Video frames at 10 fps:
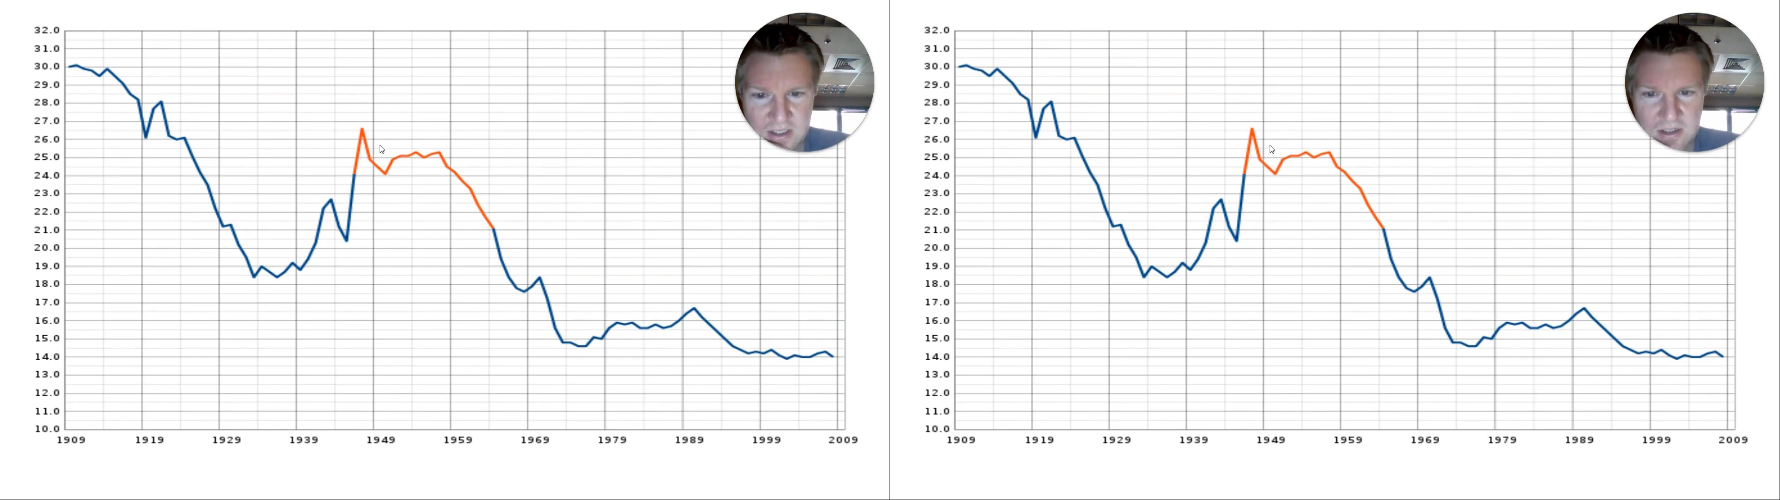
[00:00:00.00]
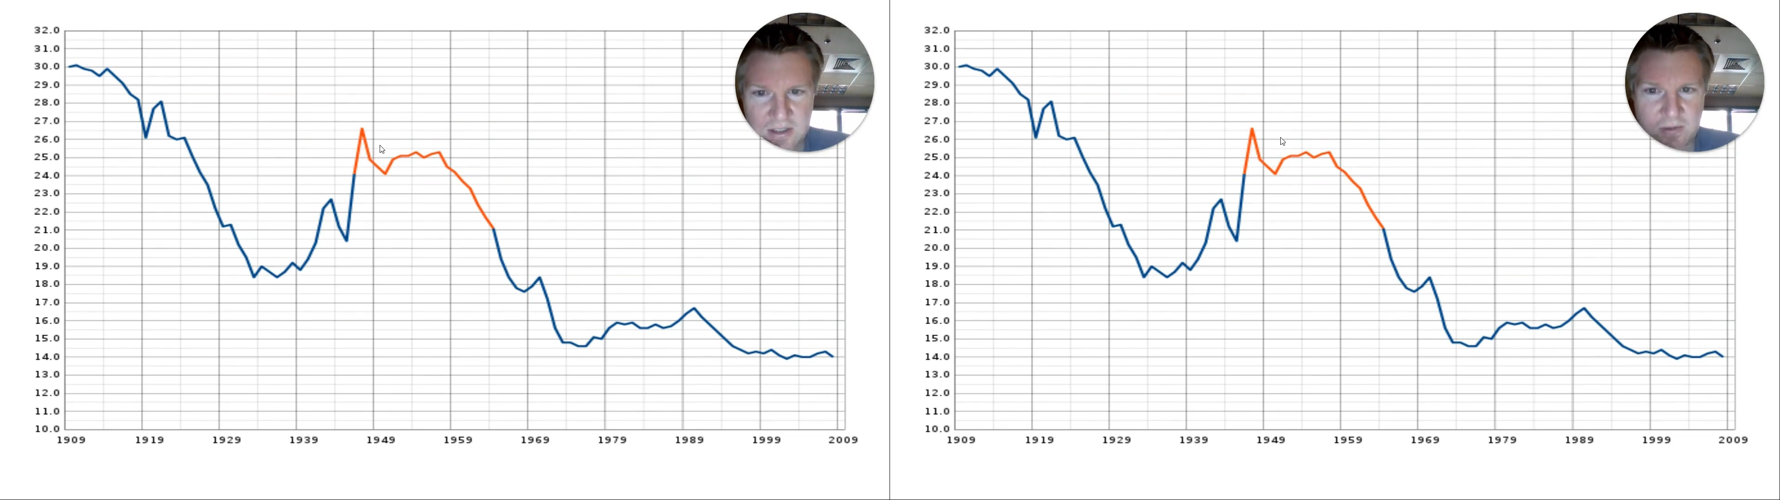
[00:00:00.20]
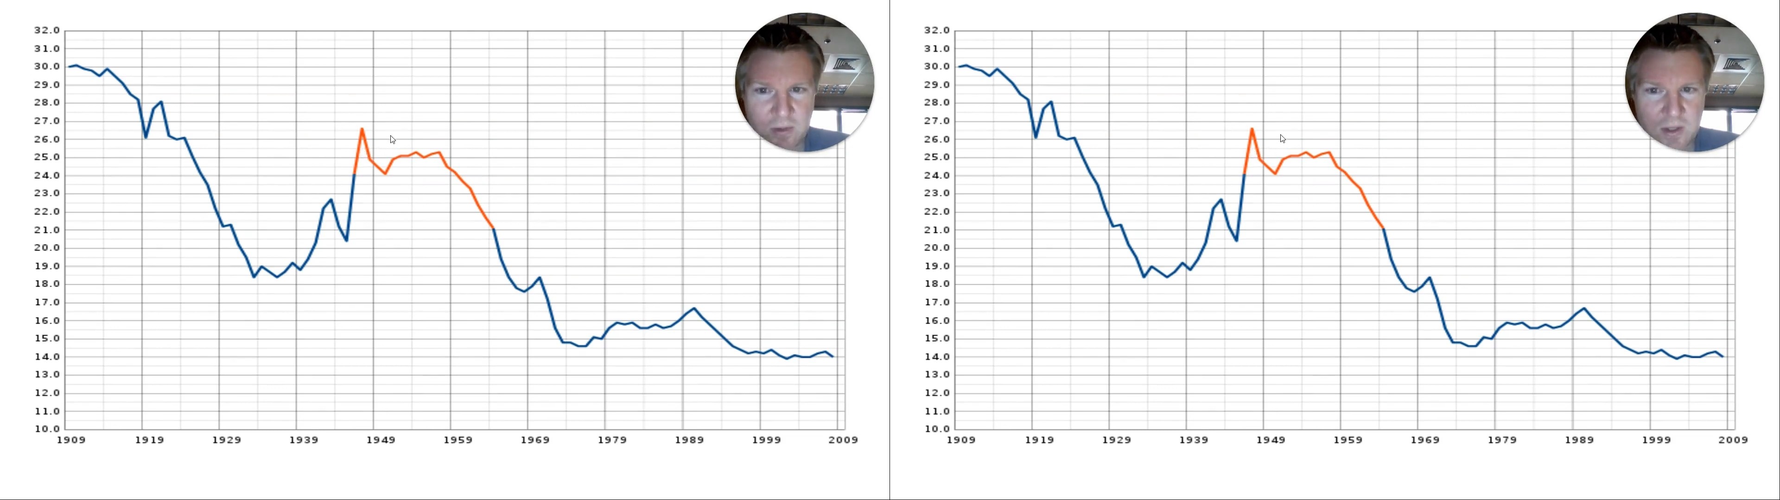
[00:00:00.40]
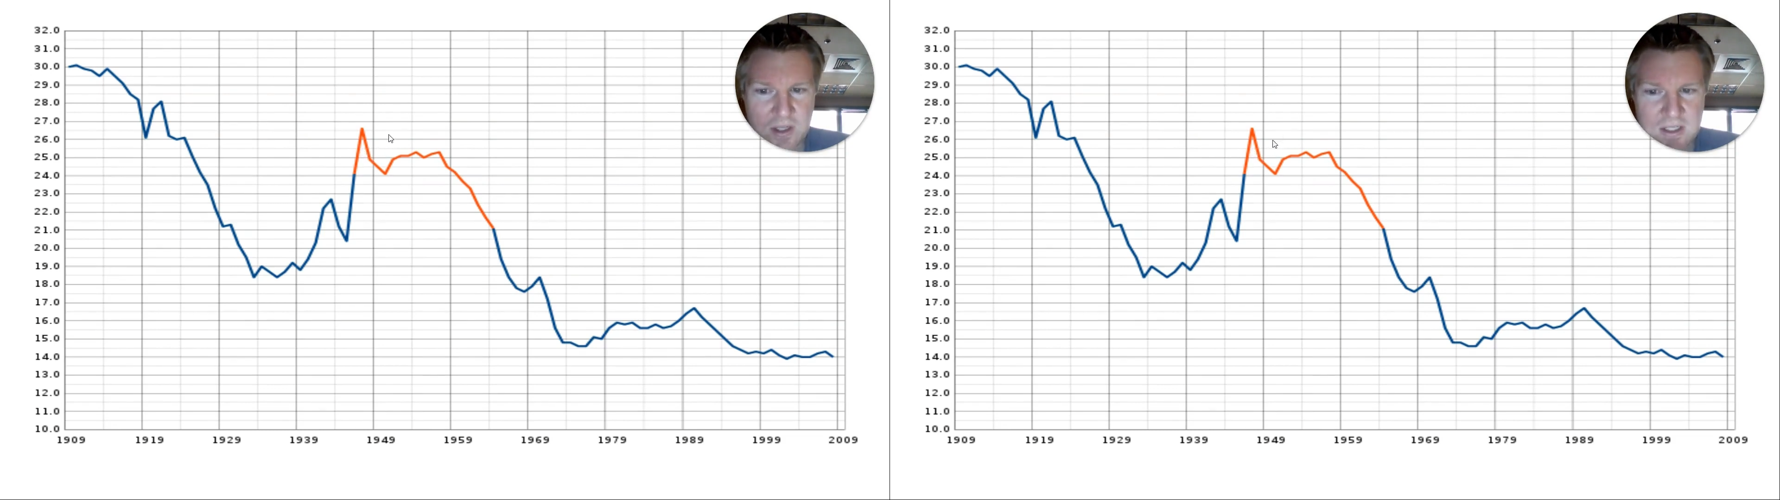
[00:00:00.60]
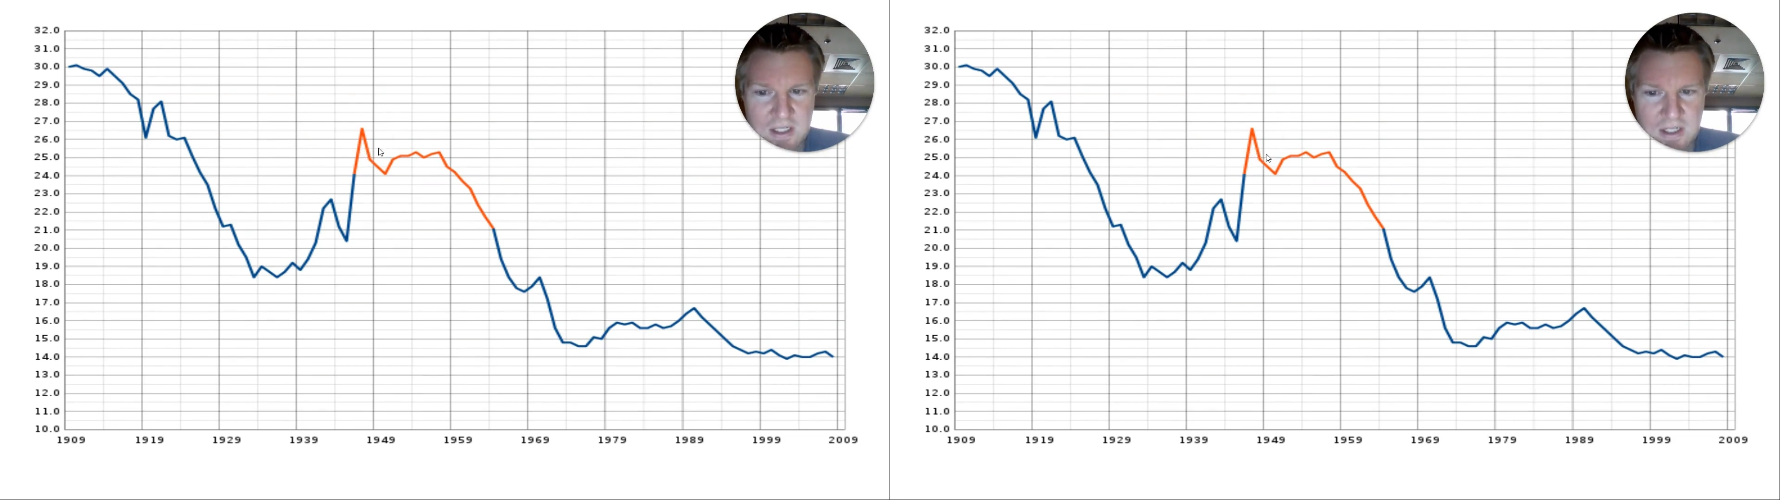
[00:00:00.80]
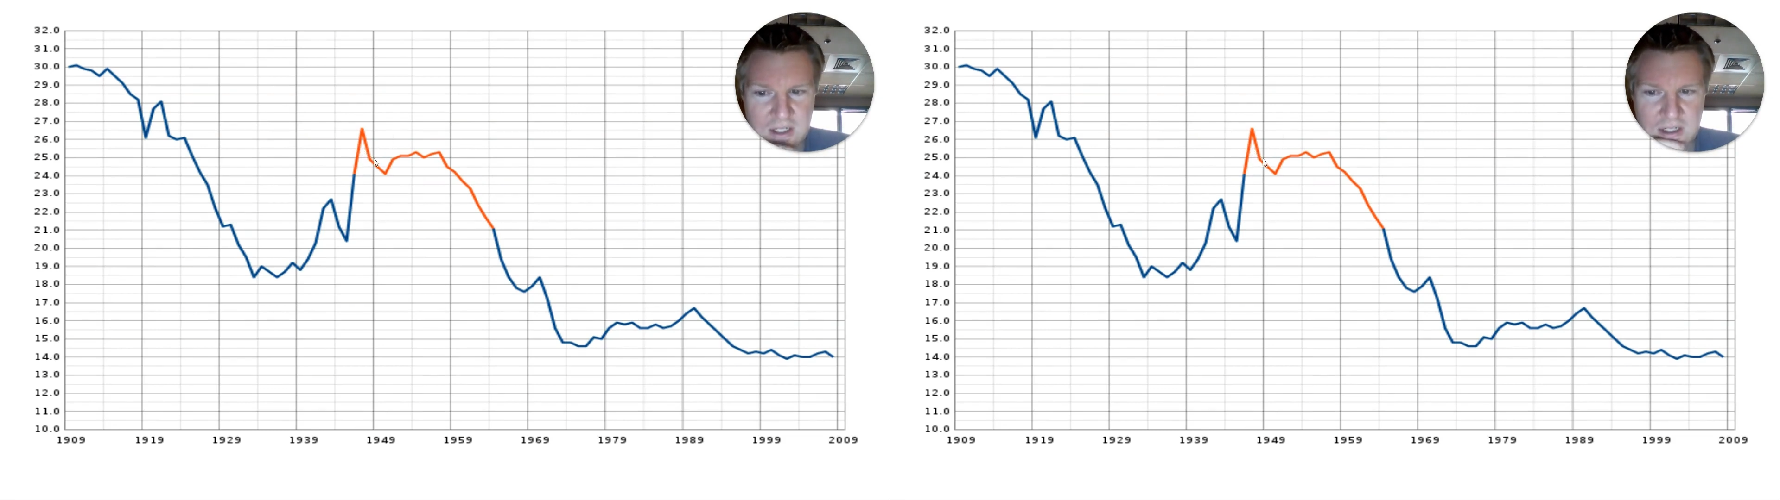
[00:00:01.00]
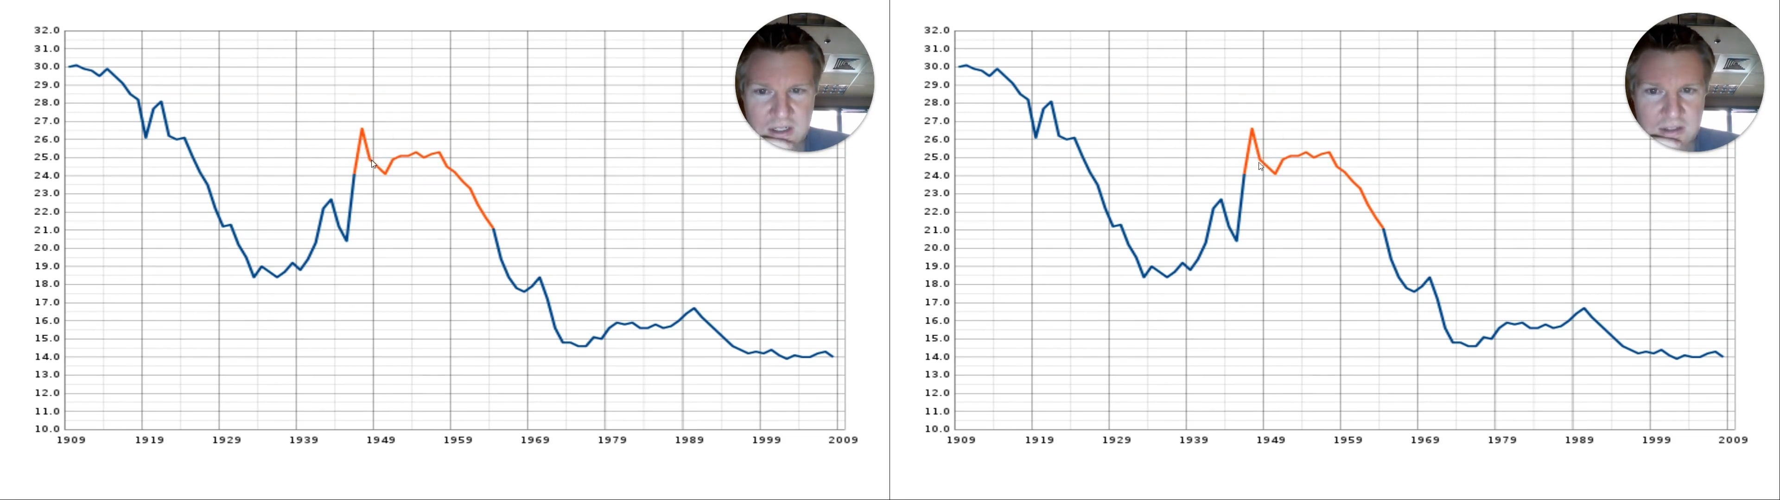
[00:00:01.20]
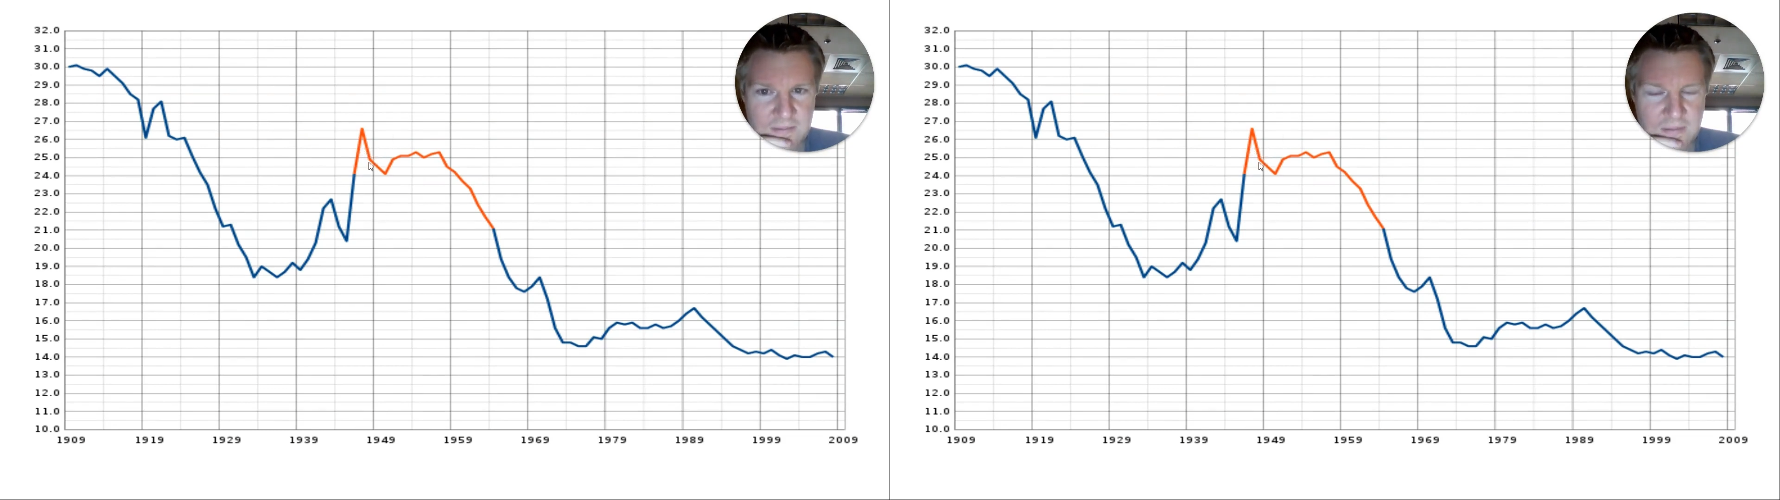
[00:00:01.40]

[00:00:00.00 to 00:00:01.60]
early 40s here,